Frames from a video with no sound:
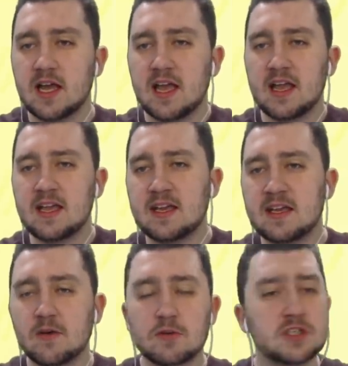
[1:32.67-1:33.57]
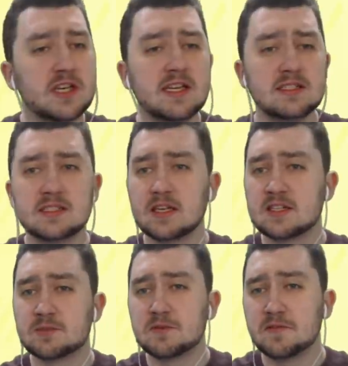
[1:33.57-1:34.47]
he or she is,
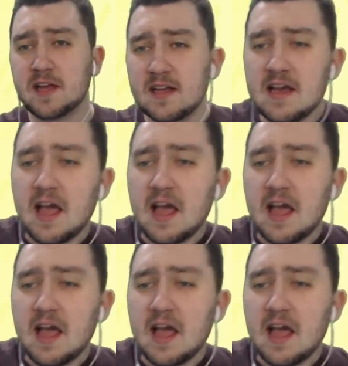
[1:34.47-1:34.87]
to be fair.